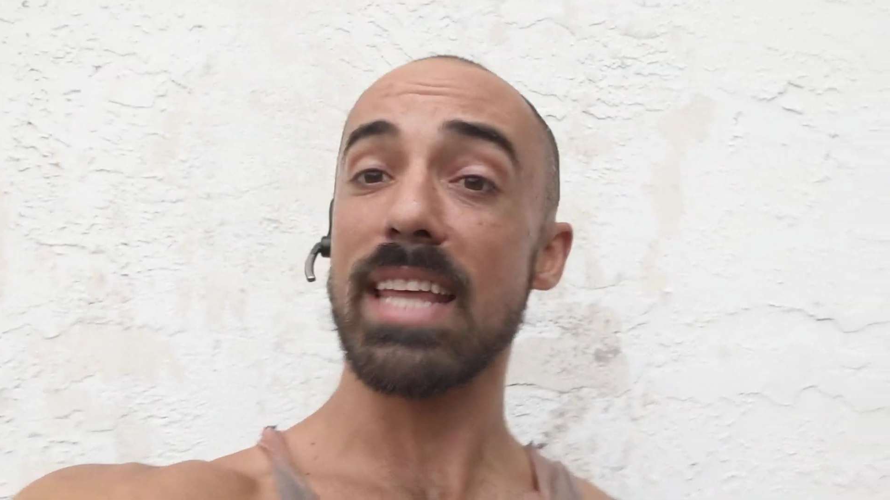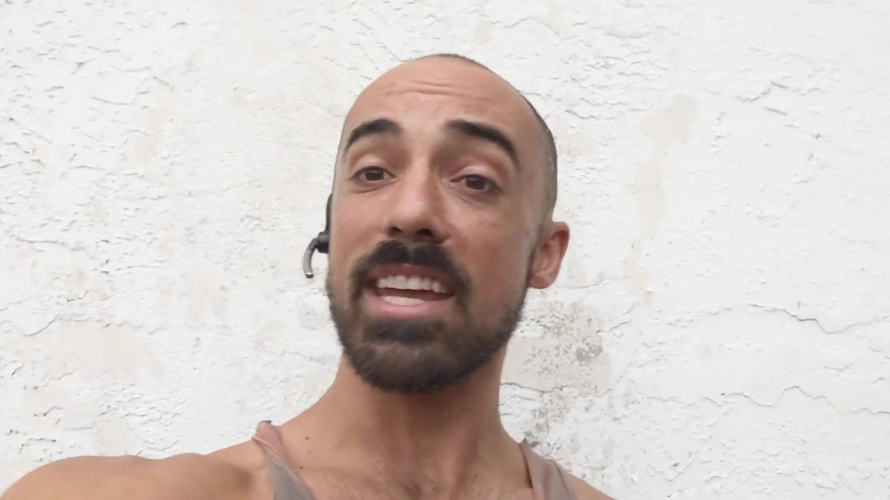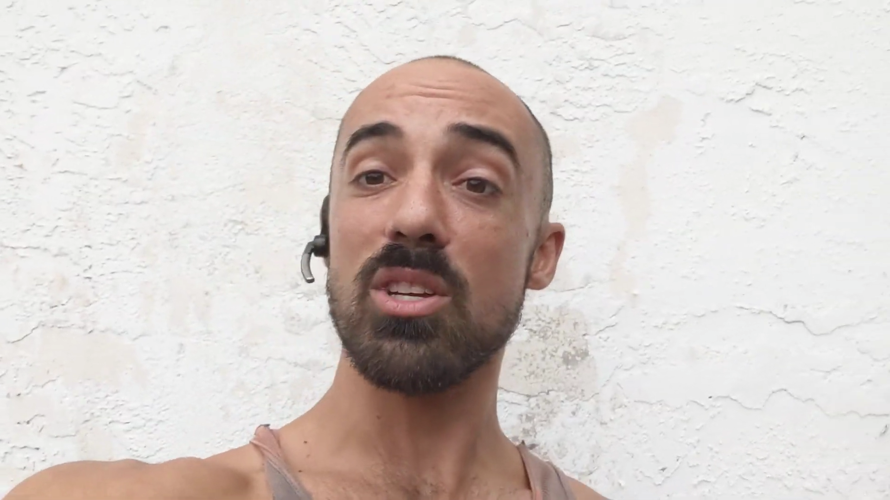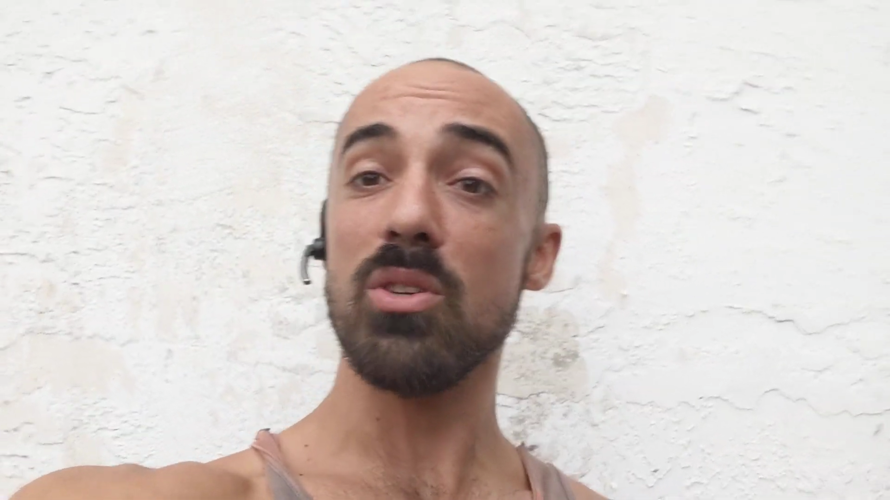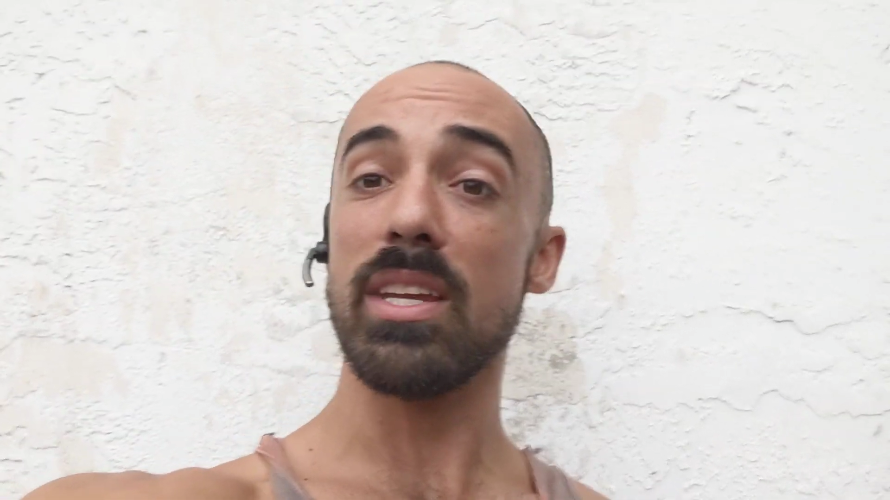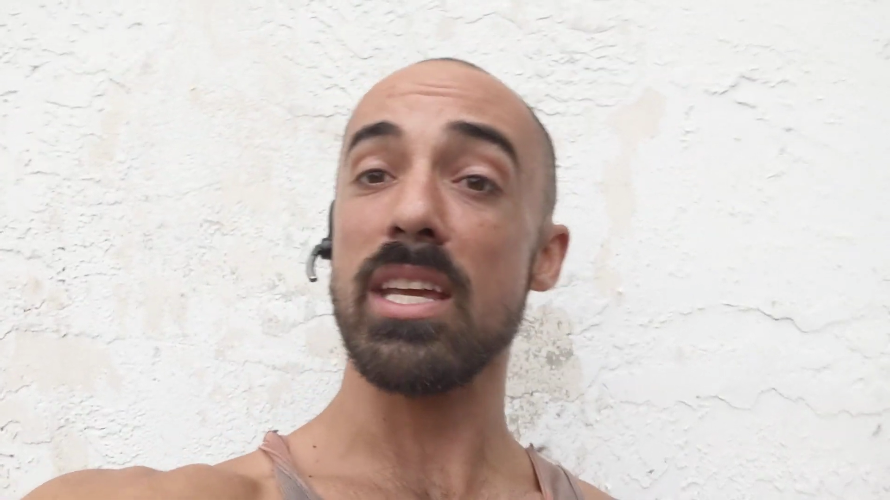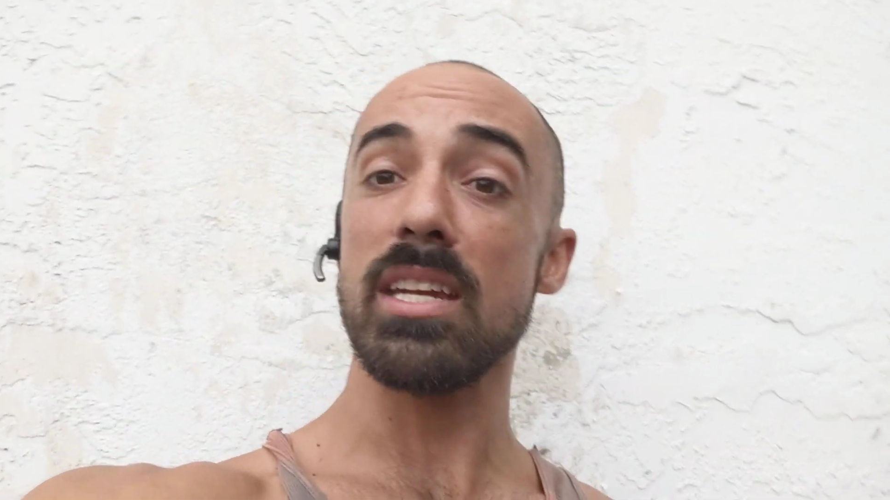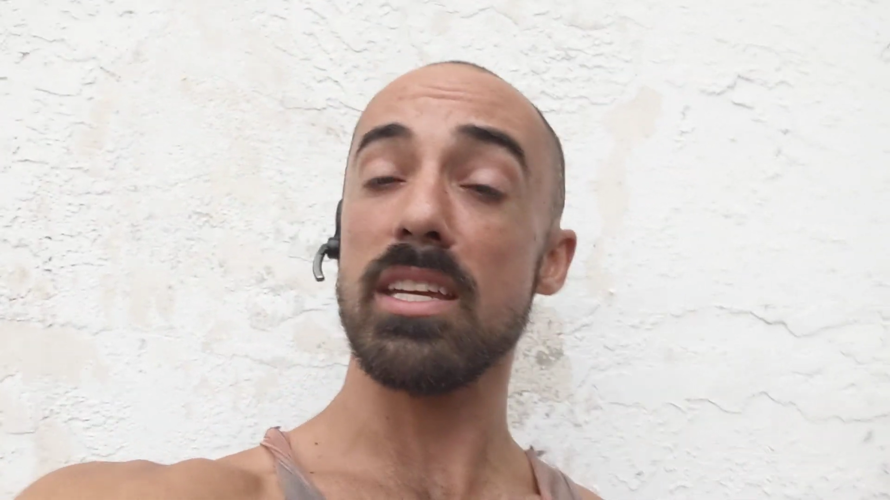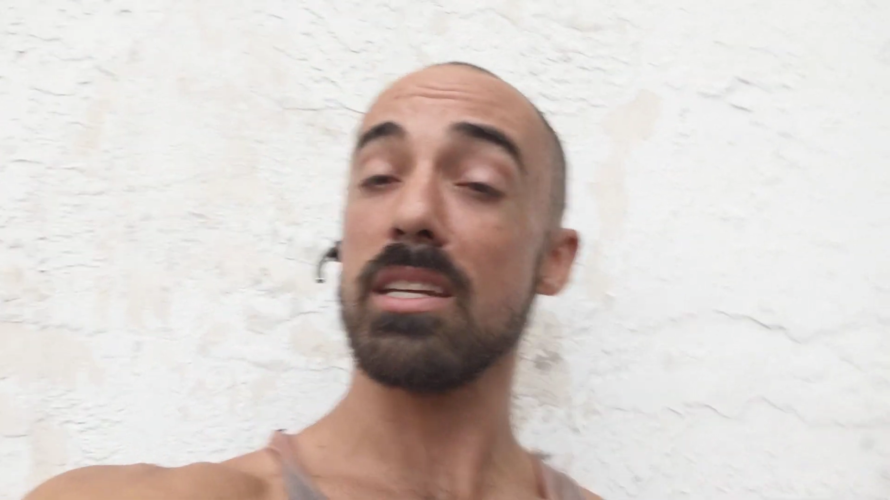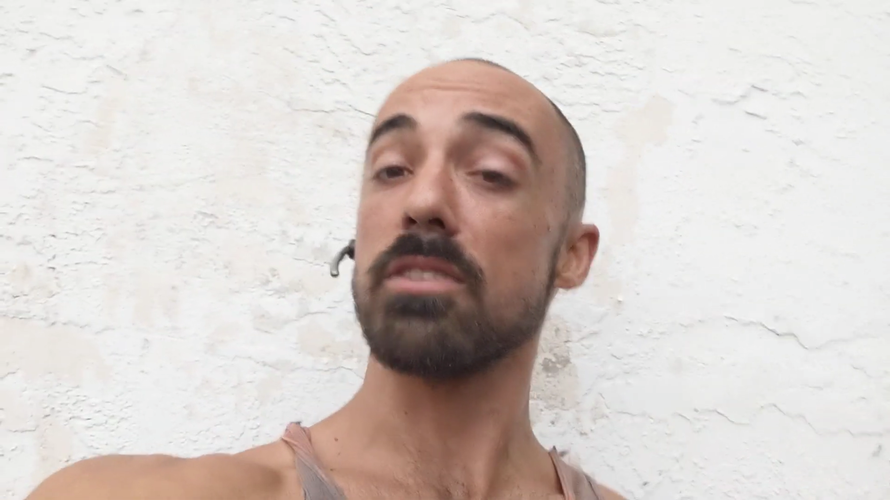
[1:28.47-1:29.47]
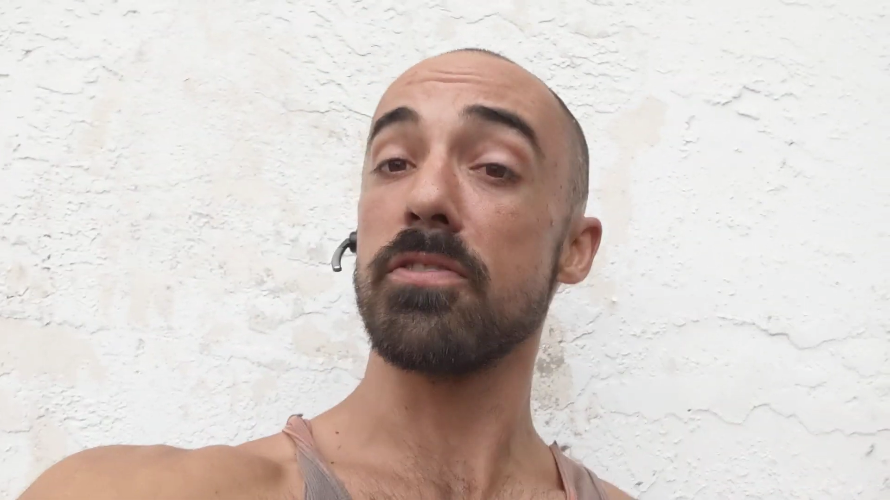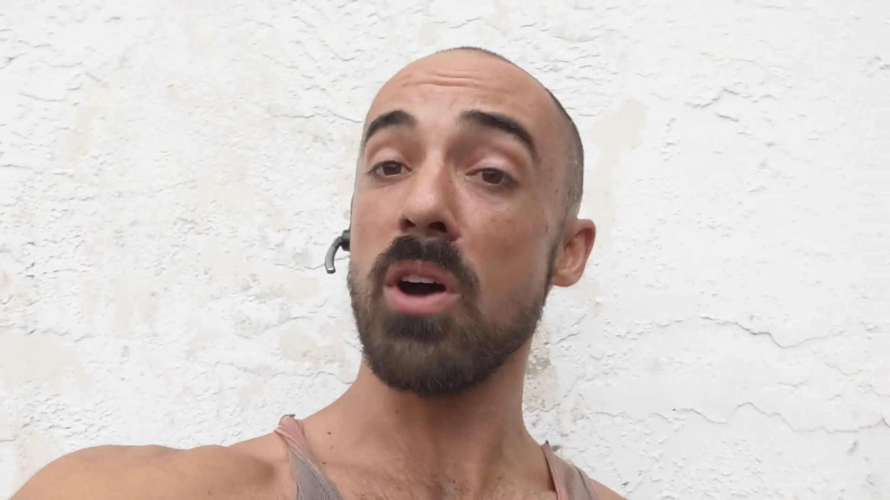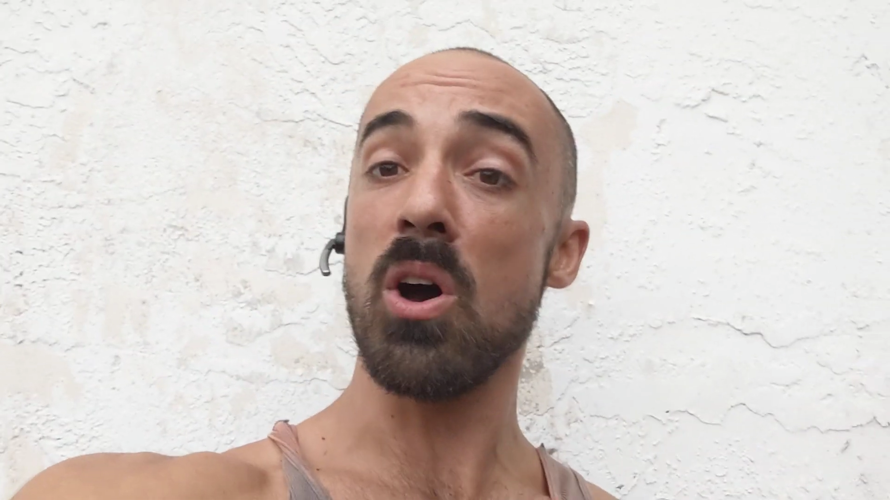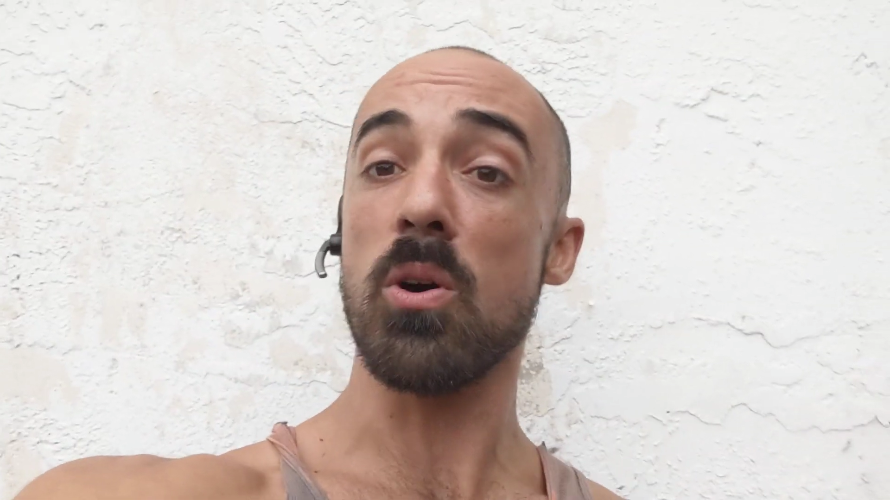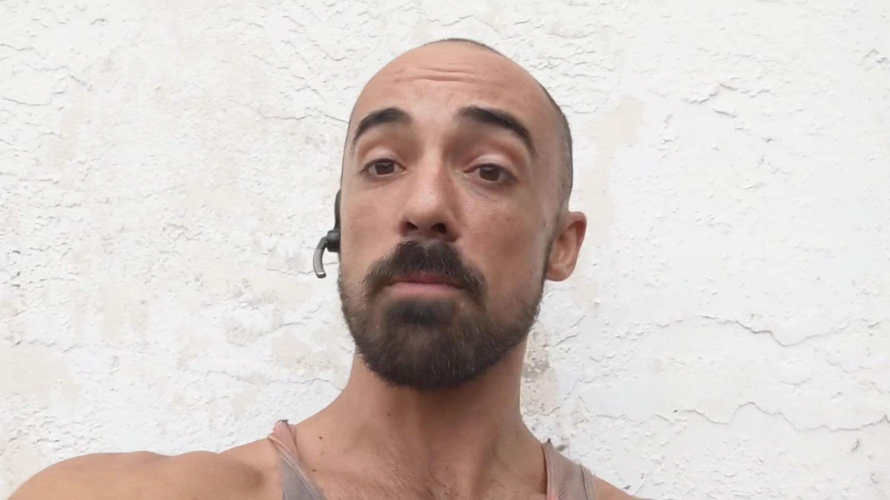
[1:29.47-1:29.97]
that you need is a
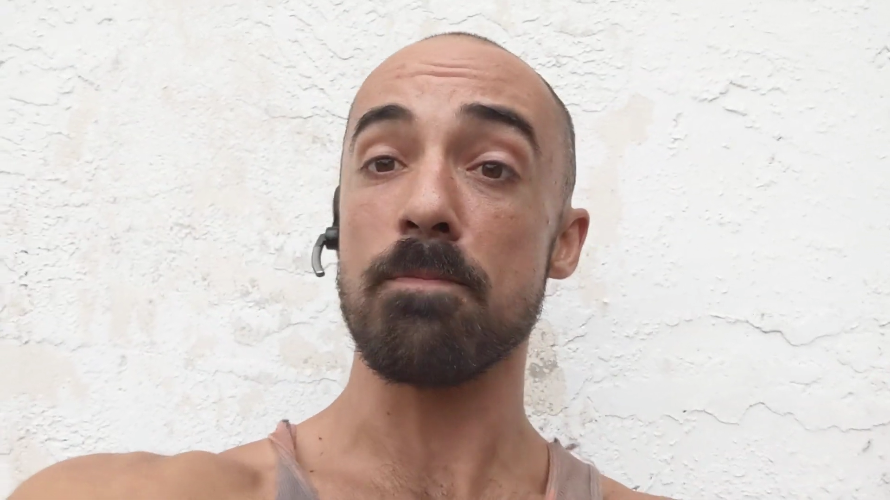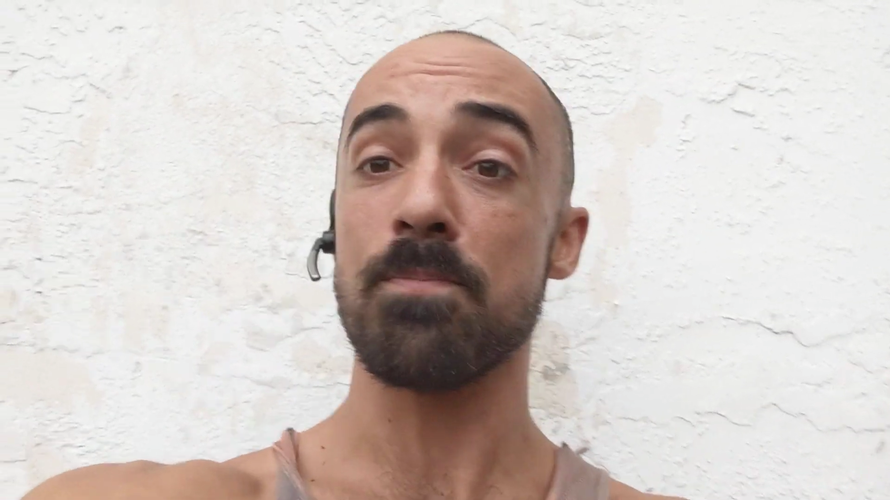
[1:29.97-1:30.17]
phone.